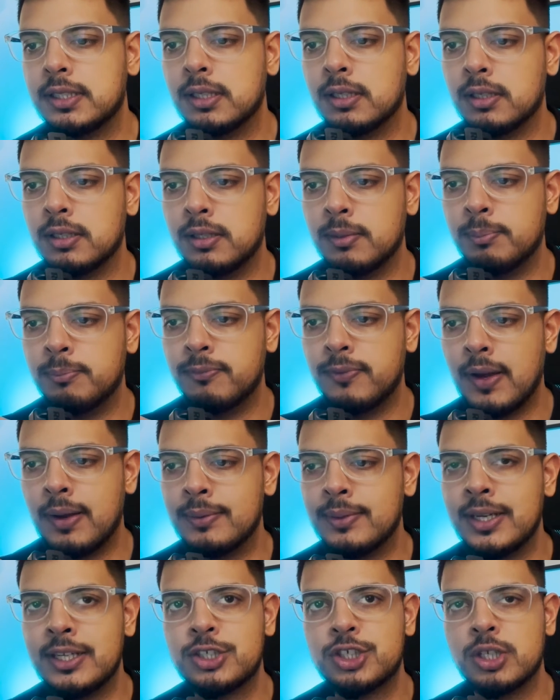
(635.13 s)
the
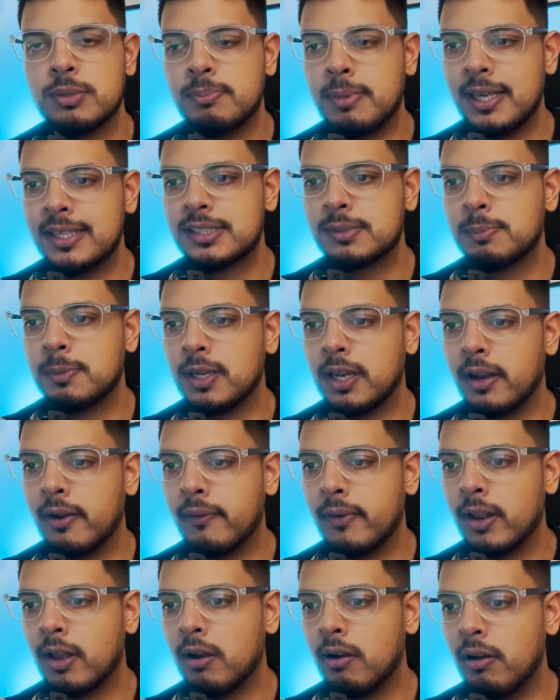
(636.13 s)
foundation basement
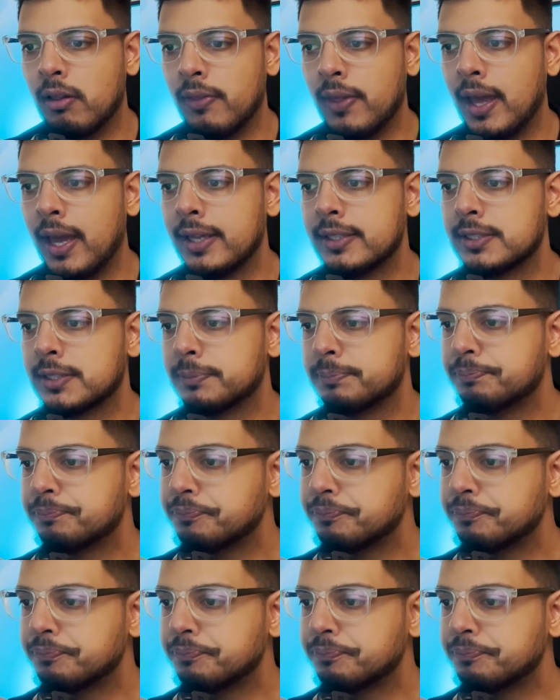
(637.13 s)
area, all that.